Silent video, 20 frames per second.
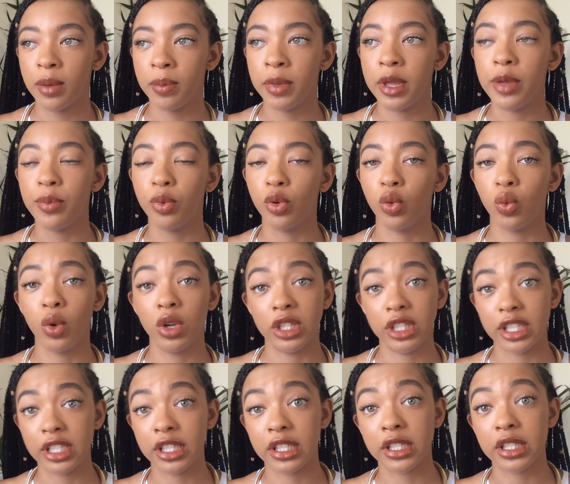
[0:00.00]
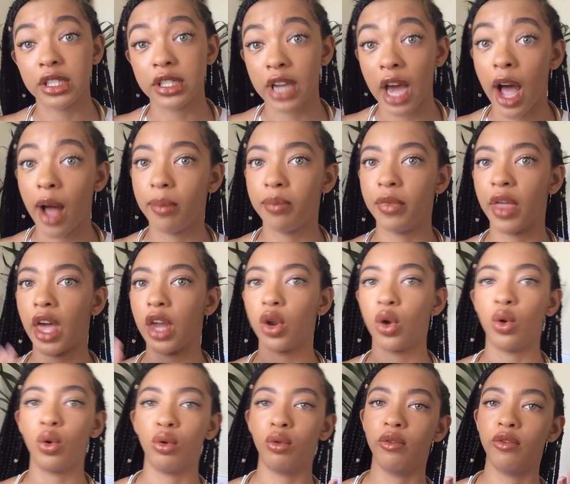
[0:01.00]
people would stop
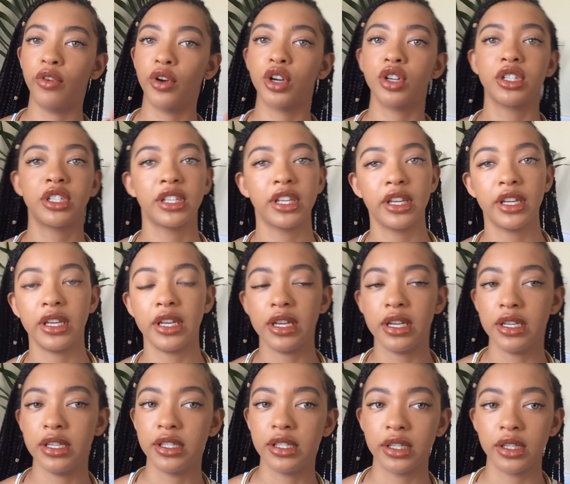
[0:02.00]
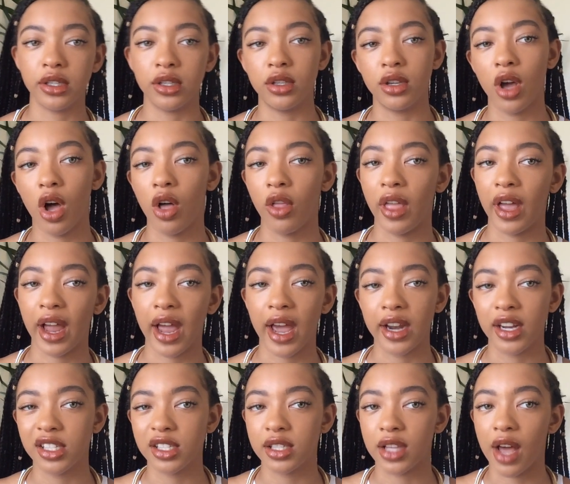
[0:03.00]
that whole verses and all that
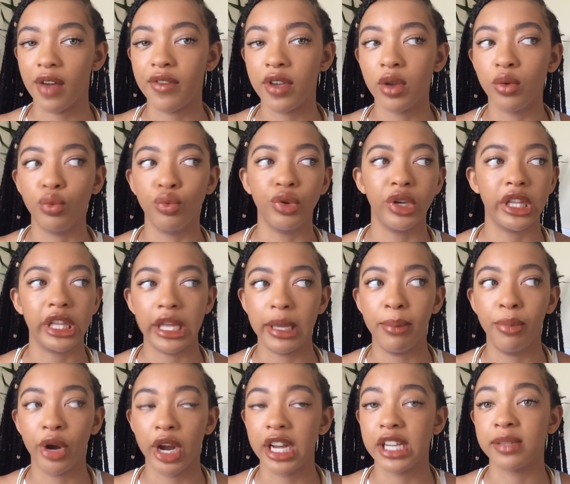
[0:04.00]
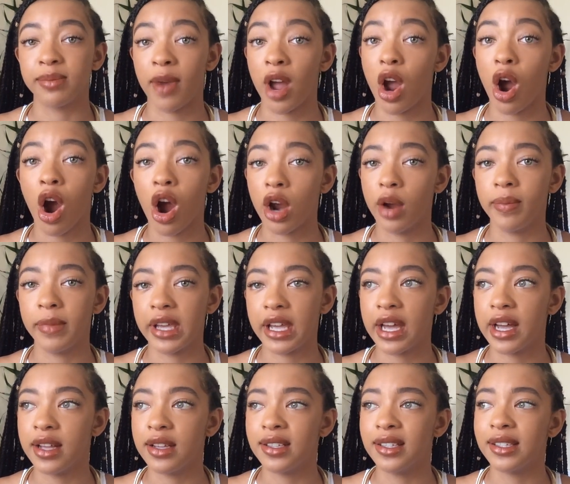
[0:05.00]
kind of stuff. It really breaks my heart,
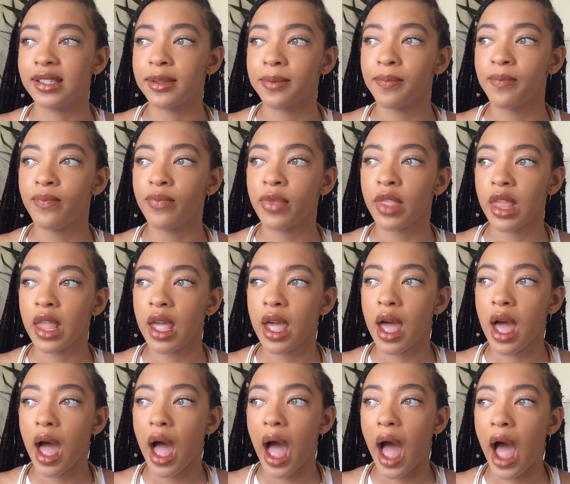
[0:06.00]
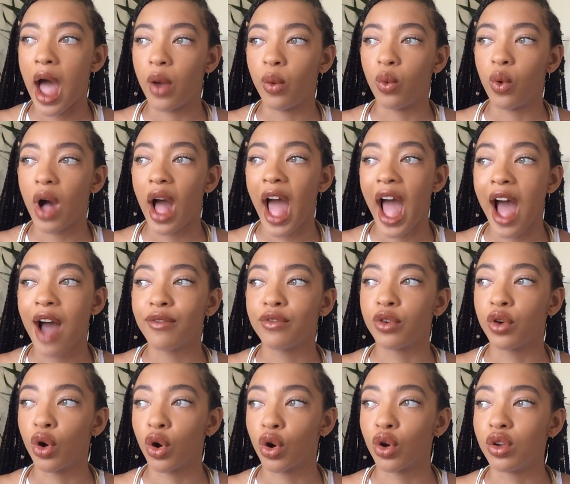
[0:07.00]
because I will
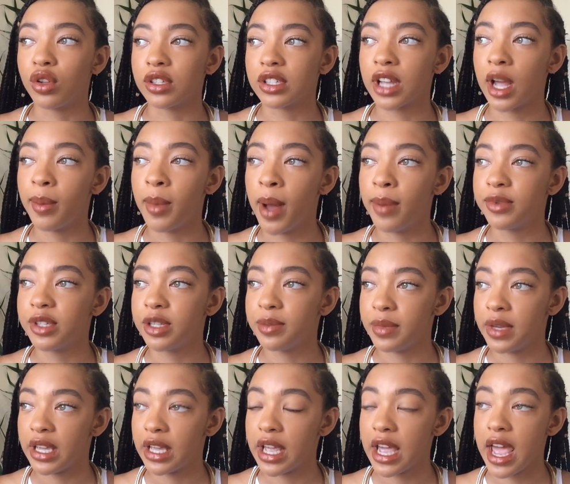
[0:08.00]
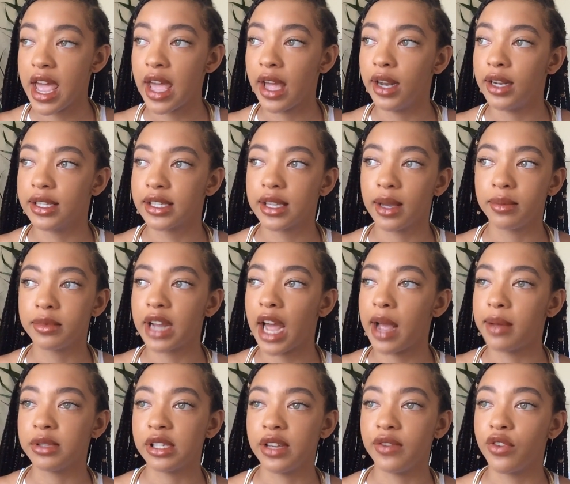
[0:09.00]
have girls come up to me, and
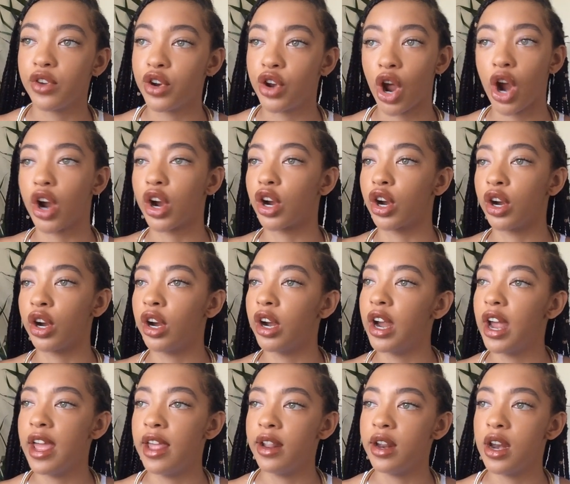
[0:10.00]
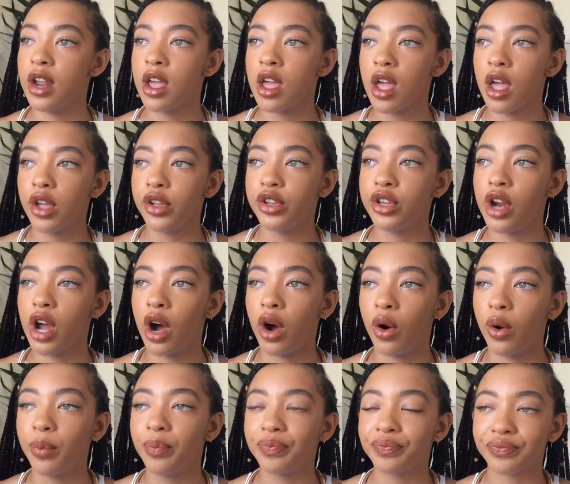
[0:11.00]
sometimes even darker, and you know,